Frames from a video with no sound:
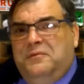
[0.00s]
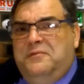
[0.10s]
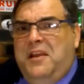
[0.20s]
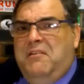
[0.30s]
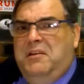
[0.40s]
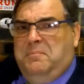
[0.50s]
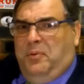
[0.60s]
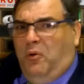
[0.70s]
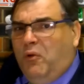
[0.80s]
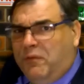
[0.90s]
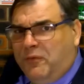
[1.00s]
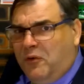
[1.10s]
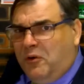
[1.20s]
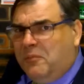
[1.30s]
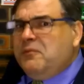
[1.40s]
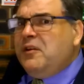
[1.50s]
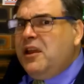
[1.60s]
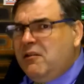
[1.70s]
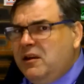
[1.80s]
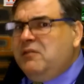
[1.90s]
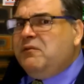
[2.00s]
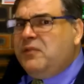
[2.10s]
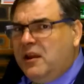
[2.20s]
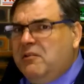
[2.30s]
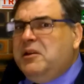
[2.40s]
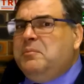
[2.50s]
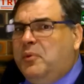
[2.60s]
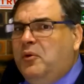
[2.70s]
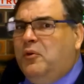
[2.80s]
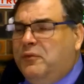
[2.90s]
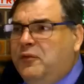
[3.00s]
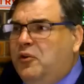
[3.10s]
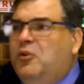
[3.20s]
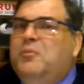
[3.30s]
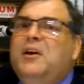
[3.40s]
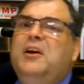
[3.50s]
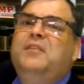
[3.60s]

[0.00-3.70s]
Very poor form. Very, very poor form.